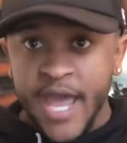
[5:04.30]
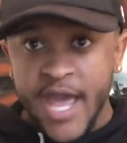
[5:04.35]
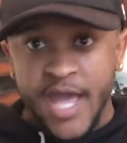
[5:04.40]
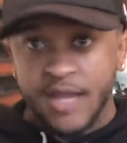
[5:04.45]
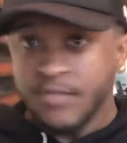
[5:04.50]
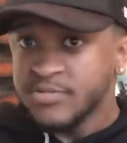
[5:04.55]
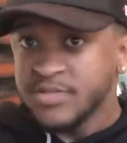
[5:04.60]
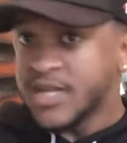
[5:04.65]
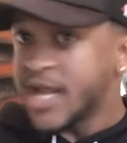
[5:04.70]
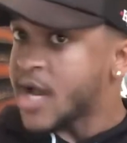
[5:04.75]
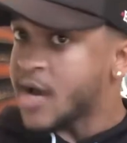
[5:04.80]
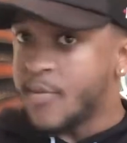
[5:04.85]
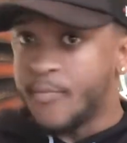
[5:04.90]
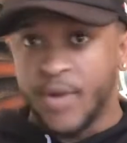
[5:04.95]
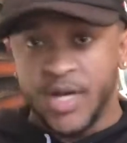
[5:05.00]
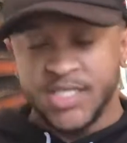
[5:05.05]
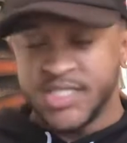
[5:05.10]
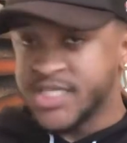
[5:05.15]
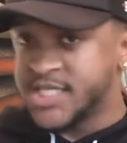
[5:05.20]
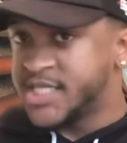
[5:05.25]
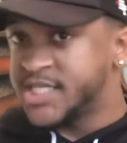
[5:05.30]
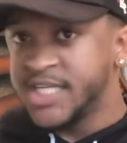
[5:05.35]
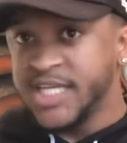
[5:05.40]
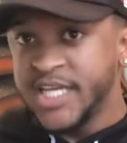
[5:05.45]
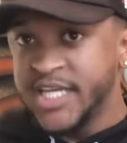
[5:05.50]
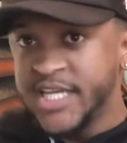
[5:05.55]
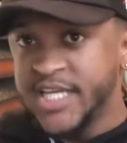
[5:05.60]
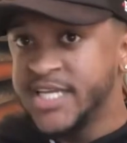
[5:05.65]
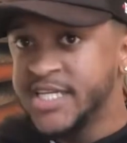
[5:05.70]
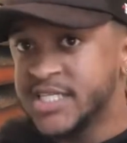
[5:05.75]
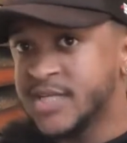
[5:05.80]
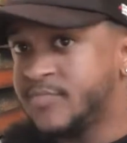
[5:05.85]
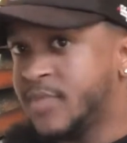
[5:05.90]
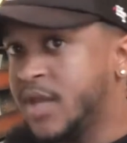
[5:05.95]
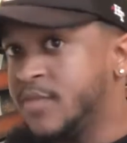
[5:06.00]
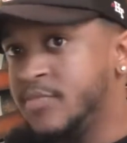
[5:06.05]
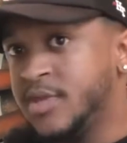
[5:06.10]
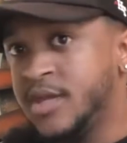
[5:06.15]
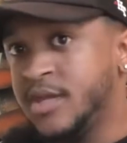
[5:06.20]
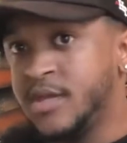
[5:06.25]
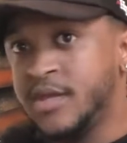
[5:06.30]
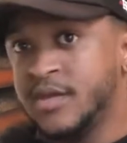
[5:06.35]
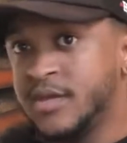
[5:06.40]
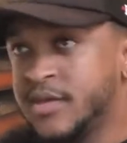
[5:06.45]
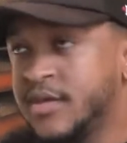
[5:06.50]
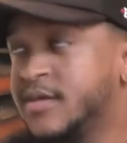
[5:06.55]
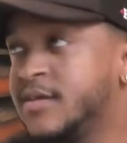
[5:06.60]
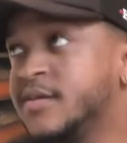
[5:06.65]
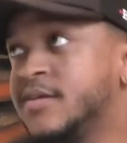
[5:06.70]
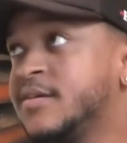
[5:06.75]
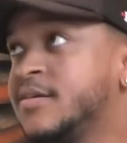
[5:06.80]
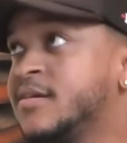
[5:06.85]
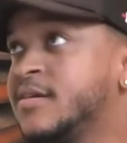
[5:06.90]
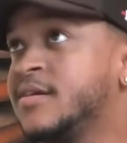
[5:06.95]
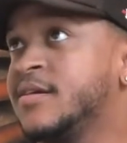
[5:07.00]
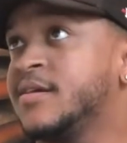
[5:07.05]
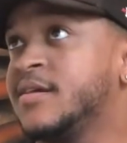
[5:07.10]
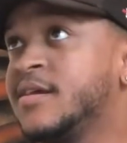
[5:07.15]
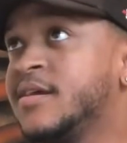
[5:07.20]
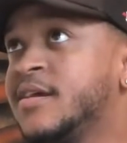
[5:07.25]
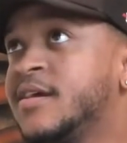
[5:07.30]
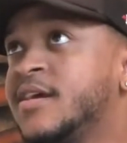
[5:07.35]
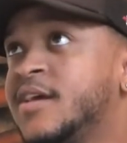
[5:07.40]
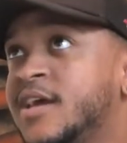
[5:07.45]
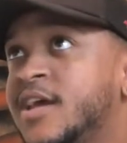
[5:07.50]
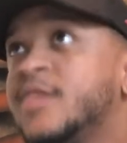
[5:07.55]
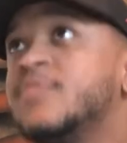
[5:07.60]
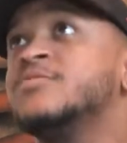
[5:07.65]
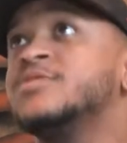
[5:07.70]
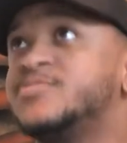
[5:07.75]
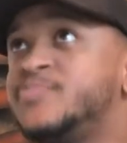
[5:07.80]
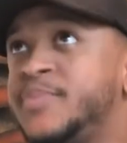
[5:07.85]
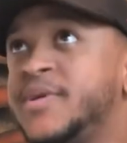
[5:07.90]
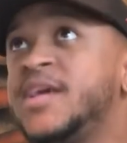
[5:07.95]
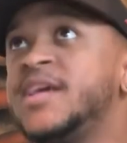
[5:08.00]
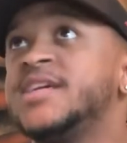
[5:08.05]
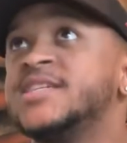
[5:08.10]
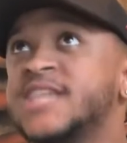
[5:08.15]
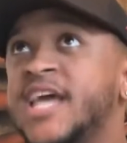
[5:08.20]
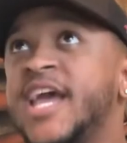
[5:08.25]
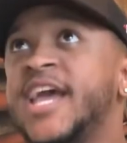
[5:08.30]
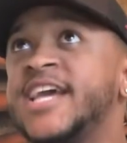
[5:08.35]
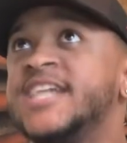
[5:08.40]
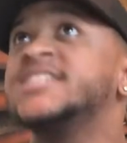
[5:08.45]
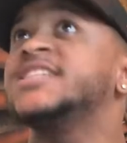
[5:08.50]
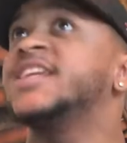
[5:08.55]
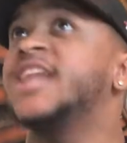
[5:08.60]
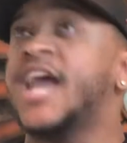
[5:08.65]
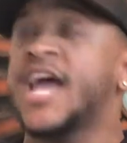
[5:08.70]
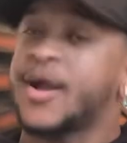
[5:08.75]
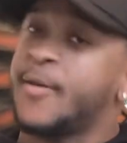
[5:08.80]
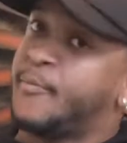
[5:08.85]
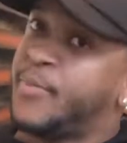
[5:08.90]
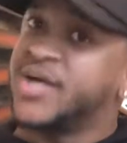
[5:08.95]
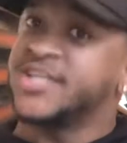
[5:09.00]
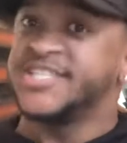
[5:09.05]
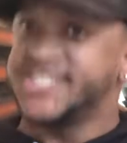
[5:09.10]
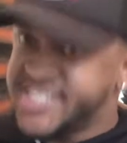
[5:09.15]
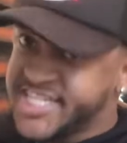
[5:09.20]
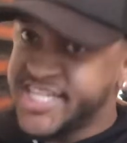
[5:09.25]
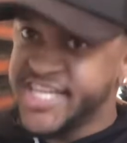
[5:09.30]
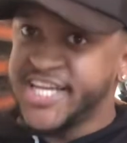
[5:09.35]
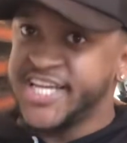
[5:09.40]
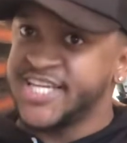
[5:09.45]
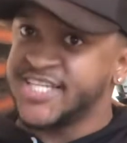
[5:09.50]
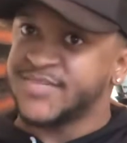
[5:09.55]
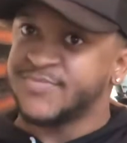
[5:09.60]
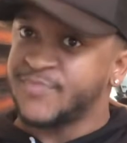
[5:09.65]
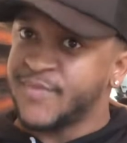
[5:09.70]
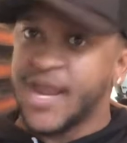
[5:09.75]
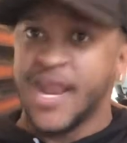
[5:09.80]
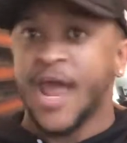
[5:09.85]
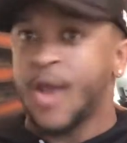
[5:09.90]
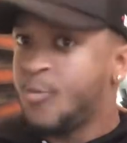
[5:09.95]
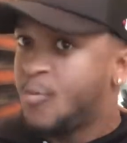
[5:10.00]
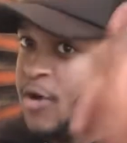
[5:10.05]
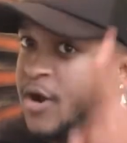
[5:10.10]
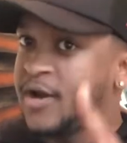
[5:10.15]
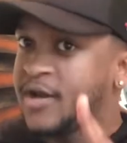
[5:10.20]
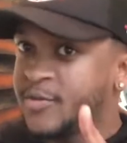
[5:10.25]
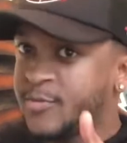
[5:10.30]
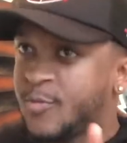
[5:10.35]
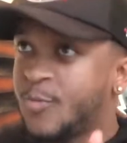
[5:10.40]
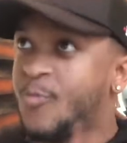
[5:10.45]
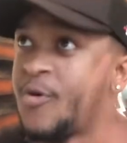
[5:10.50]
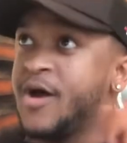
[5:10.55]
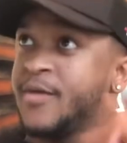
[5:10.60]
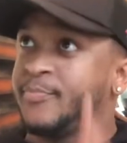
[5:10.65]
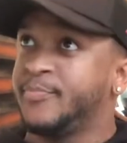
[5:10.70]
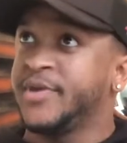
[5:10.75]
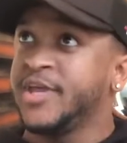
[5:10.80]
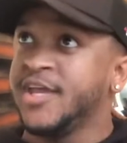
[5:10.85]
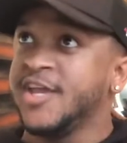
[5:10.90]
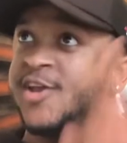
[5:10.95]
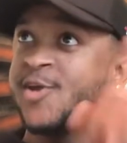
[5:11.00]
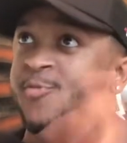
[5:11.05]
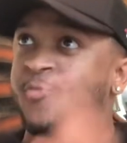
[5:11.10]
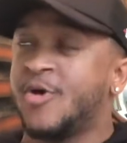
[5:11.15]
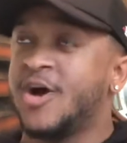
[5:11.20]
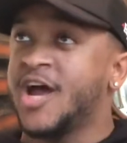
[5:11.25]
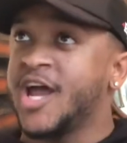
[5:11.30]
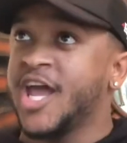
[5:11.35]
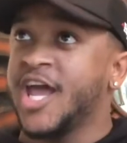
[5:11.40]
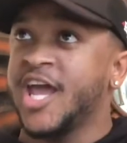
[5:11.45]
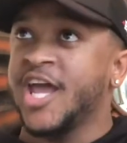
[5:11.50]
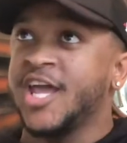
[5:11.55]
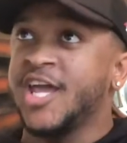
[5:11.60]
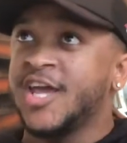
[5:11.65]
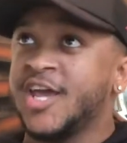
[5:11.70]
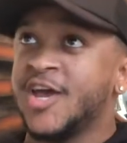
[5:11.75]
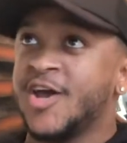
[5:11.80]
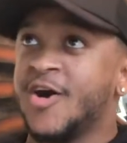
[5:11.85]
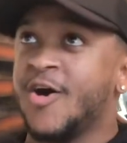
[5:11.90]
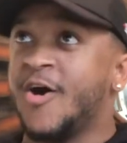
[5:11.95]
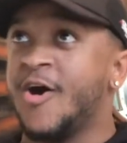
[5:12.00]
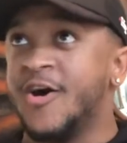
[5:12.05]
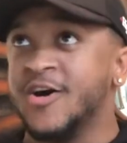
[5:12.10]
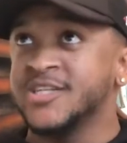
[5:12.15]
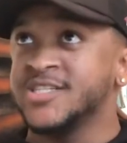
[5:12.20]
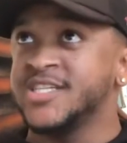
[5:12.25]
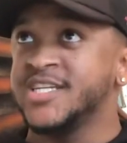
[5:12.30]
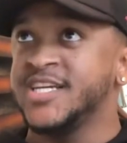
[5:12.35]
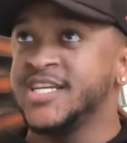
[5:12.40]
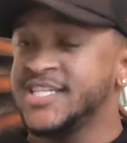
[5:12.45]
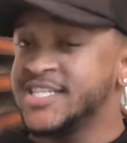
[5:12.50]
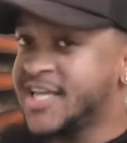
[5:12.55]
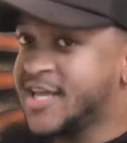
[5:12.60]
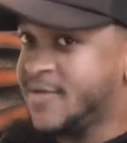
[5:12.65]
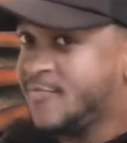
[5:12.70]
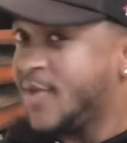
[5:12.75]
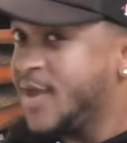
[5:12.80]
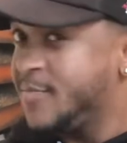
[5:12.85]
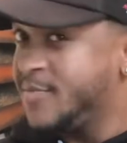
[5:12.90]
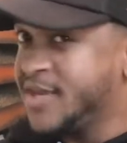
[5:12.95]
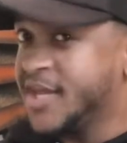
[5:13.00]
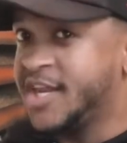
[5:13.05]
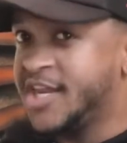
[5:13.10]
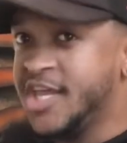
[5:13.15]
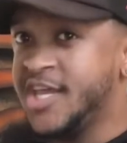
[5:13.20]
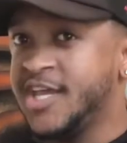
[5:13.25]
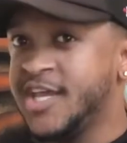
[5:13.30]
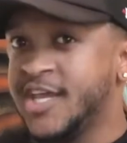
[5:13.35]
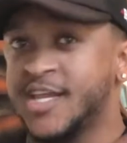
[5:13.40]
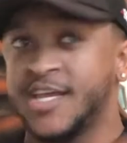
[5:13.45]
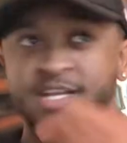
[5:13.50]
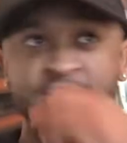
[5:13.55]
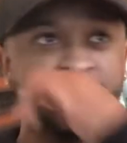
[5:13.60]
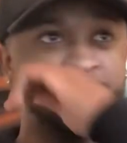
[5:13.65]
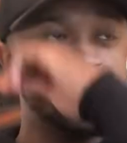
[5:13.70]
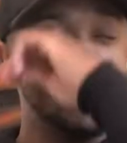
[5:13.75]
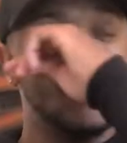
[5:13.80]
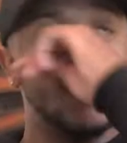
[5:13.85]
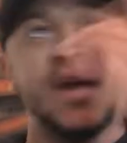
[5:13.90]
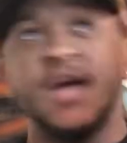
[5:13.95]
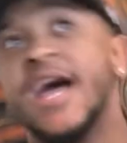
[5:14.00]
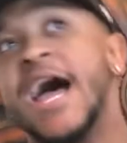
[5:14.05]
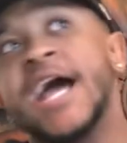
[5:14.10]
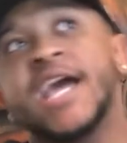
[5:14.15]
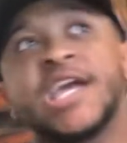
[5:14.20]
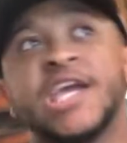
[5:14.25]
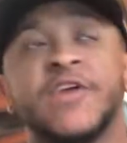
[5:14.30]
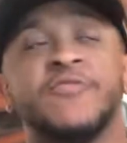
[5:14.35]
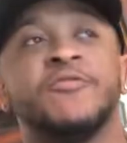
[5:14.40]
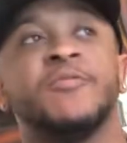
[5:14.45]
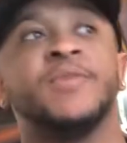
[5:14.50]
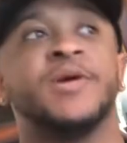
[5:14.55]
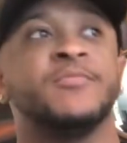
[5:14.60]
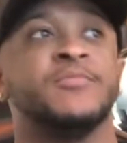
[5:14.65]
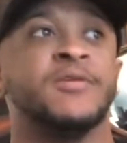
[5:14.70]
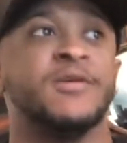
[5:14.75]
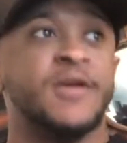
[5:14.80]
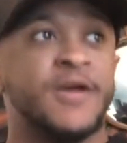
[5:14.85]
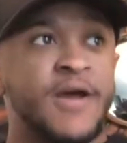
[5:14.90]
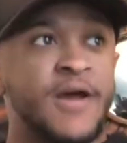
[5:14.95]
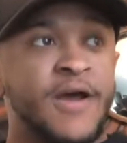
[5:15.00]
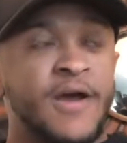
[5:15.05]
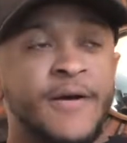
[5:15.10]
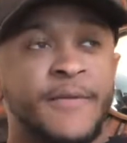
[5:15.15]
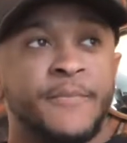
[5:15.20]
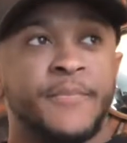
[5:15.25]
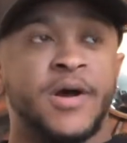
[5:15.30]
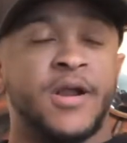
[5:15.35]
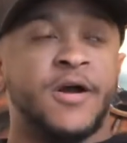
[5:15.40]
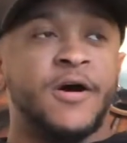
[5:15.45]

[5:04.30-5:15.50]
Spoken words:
It was like a bunch of C's and maybe it was B's, A's, and like a bunch of C's. Like one B, one A, all C's, and maybe a D in there too. I can't remember. But